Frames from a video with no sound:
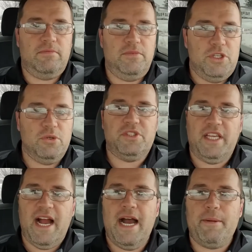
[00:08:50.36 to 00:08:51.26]
using
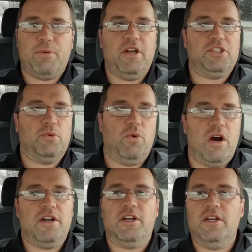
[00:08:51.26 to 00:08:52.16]
high pressure
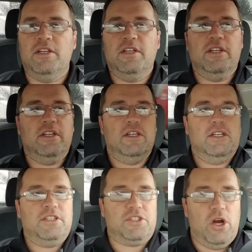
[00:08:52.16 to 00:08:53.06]
water.
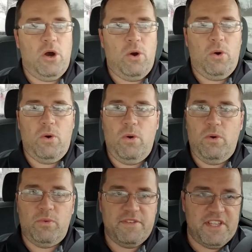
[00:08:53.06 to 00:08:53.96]
So
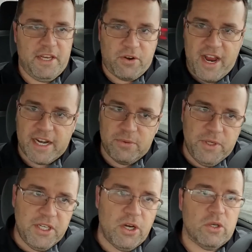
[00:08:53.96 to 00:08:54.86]
we've seen cracked
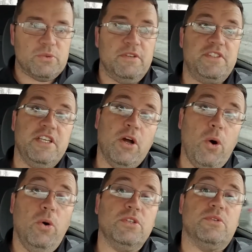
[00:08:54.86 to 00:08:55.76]
windows, we've seen
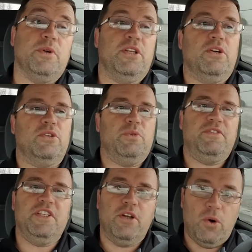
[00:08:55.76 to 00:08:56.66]
holes in windows, we've
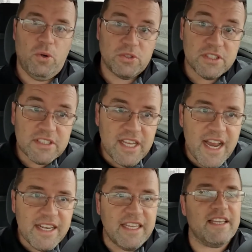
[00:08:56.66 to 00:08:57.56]
seen holes in
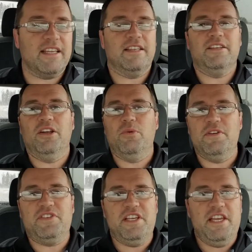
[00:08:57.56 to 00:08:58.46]
siding, you know,
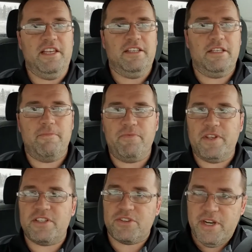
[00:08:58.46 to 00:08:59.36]
we've seen
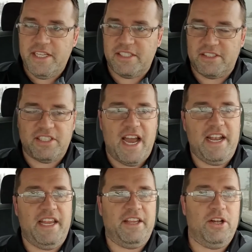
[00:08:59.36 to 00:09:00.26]
streaks in
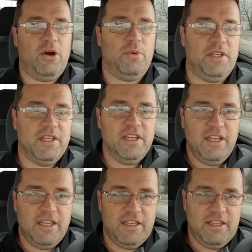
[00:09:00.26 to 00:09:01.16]
siding. You know, we
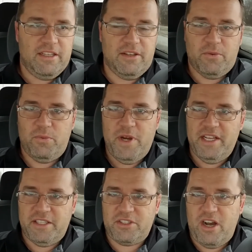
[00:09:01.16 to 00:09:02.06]

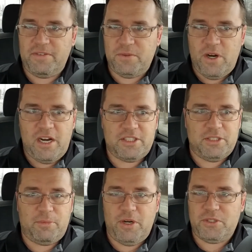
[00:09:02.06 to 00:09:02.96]
in the soft wash
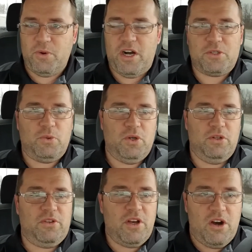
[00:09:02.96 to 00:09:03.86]
and the pressure wash
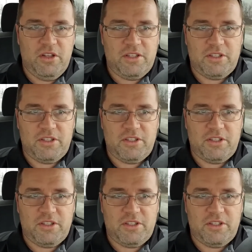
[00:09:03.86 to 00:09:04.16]
world call it the